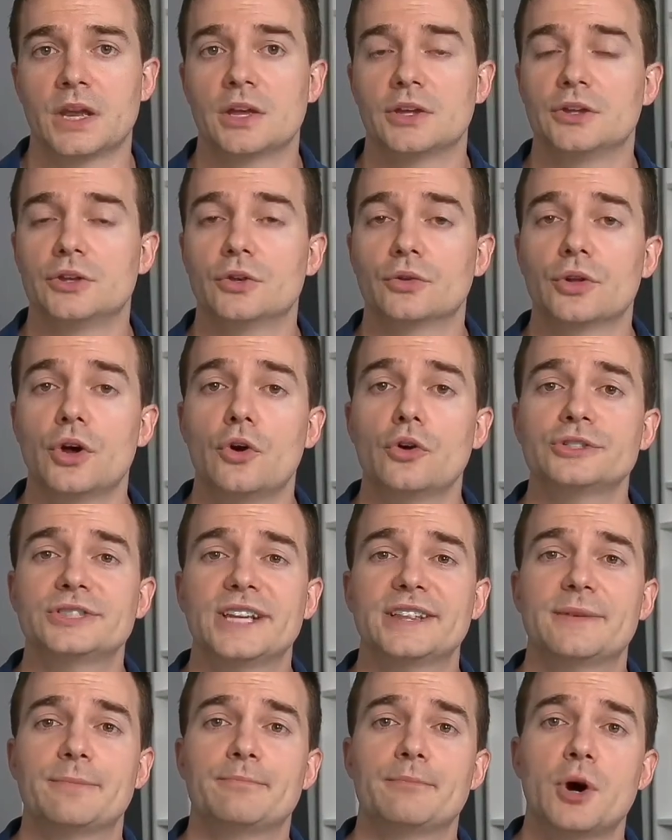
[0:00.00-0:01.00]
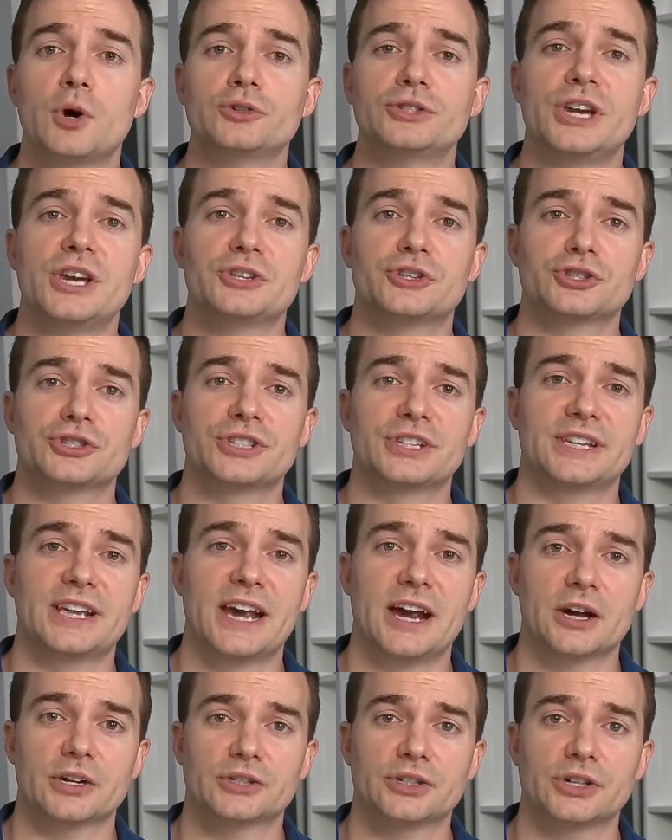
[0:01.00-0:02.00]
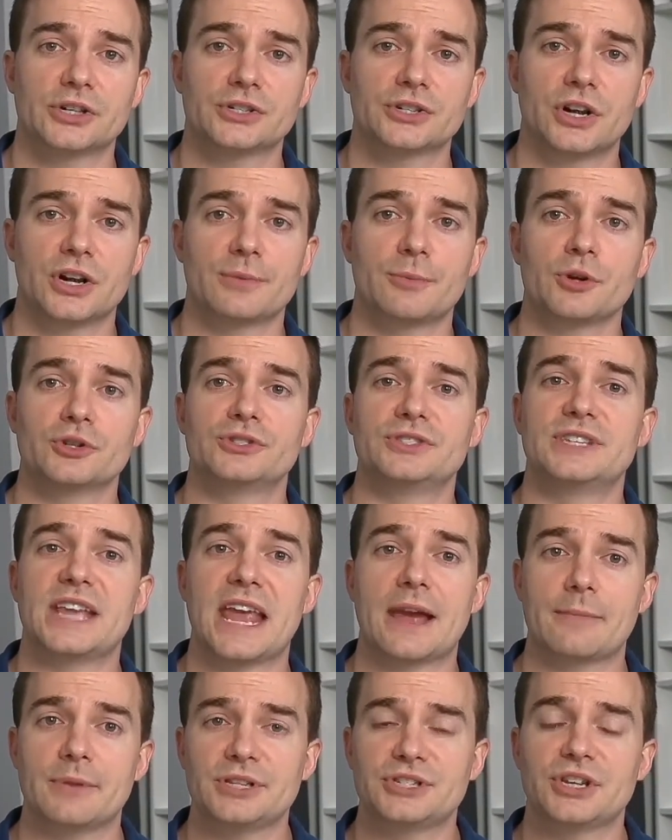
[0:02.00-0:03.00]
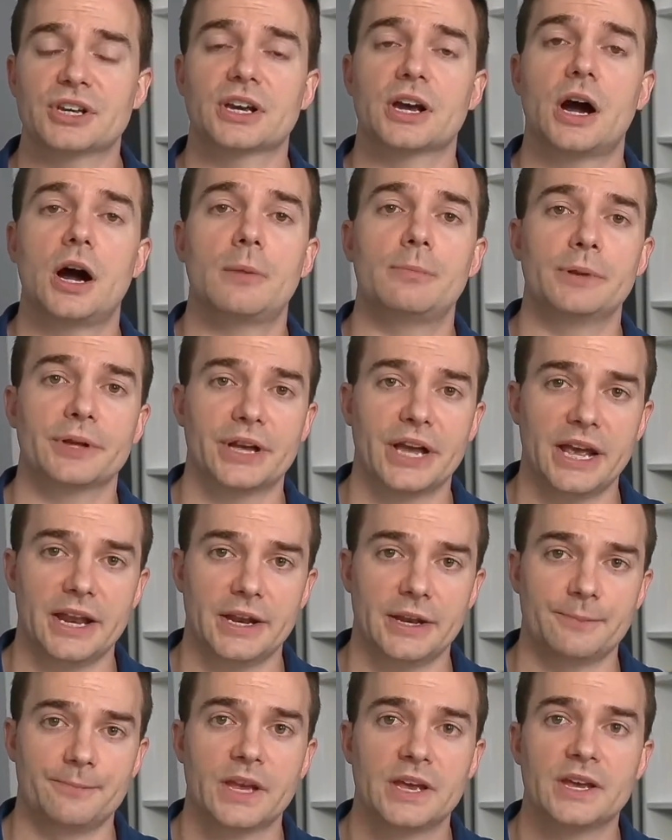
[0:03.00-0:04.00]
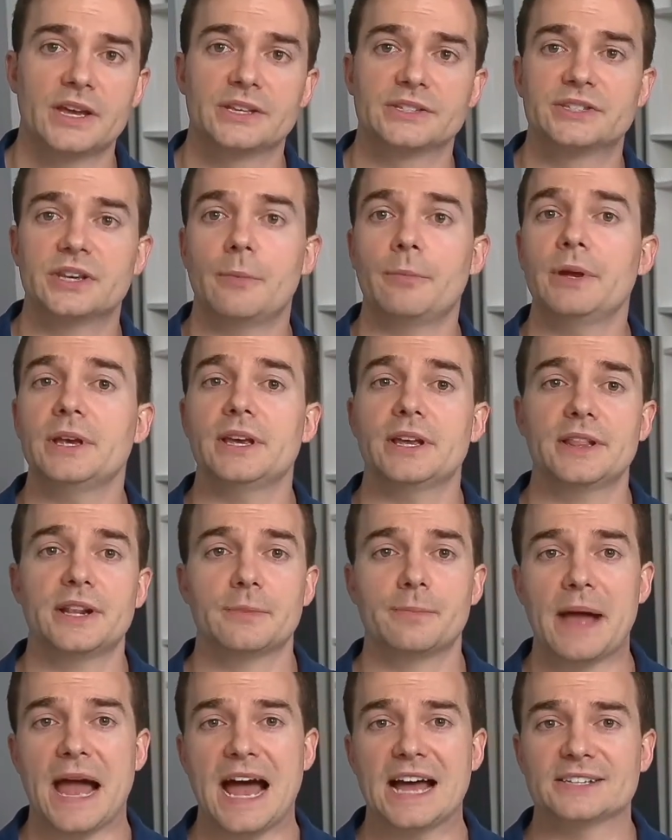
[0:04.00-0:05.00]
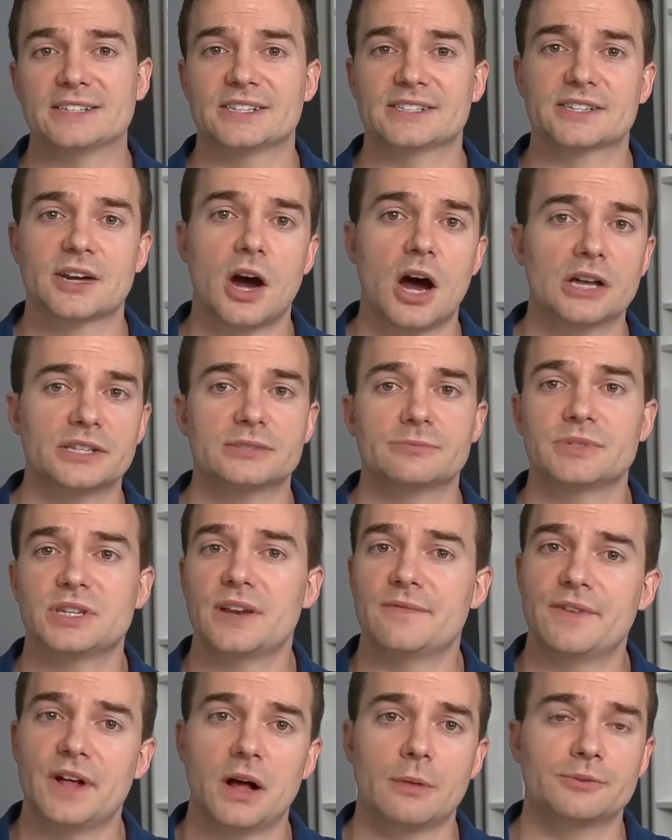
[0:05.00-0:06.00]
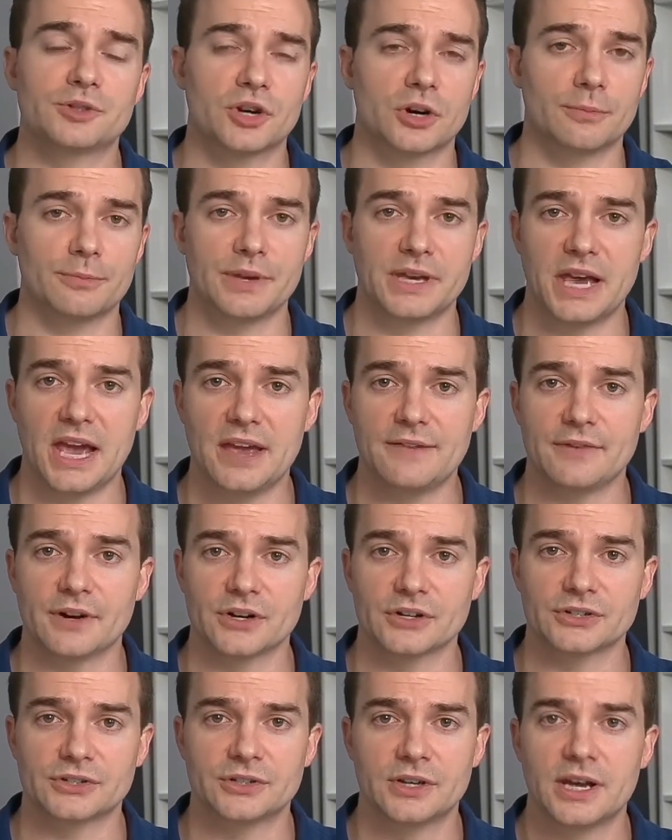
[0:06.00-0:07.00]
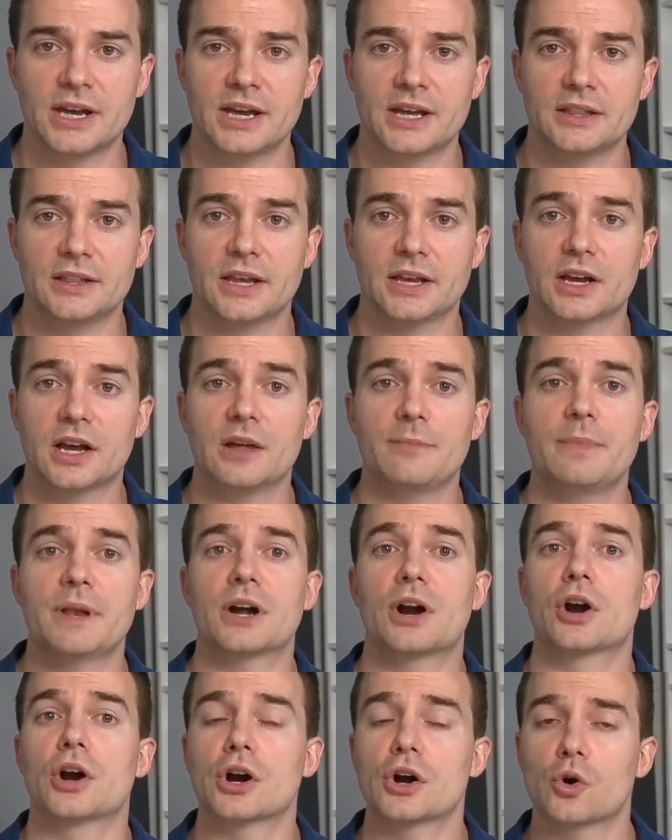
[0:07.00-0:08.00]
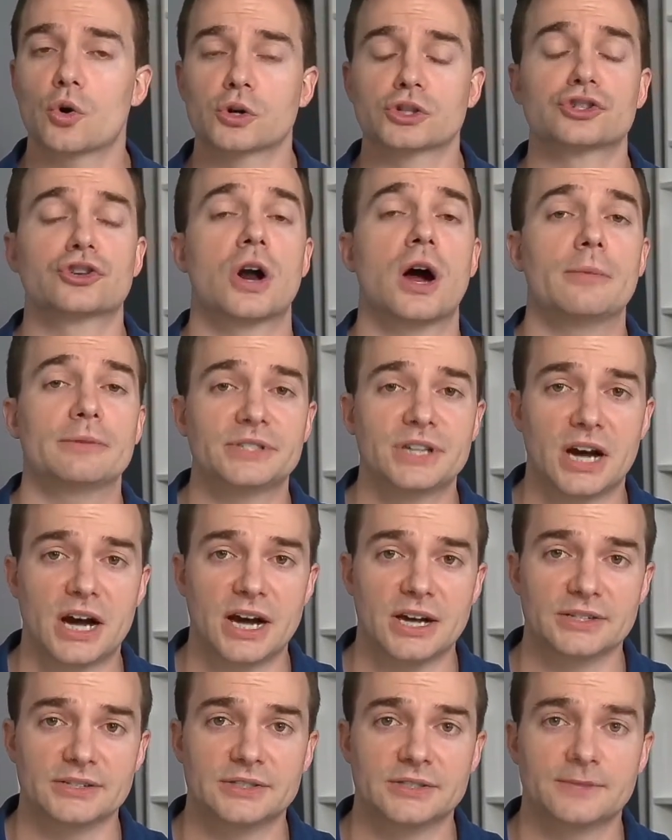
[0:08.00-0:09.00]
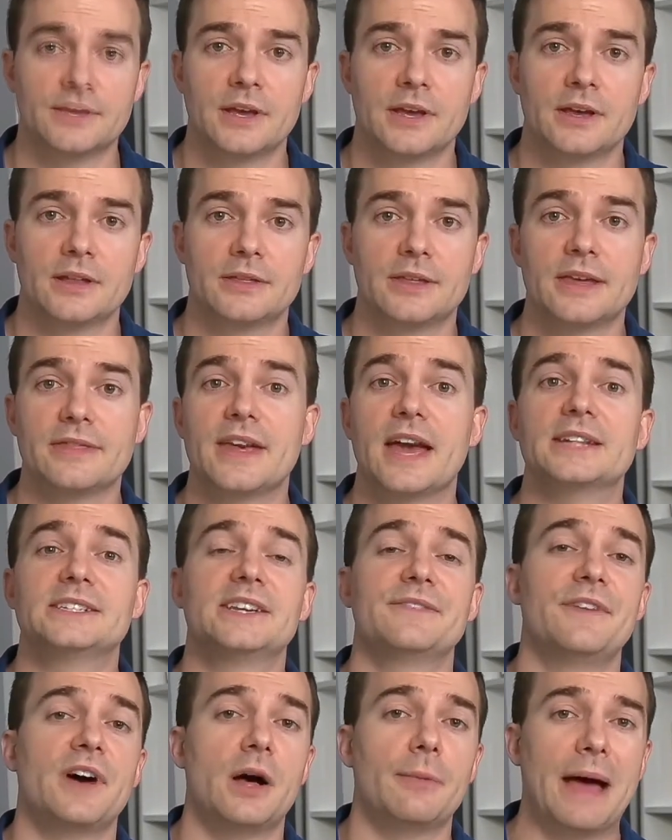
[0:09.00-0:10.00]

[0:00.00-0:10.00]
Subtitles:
You'll notice that the most interesting characters are the most damaged and complicated. Something in their past has caused them to develop certain behaviors. They could have been hurt or traumatized. They then develop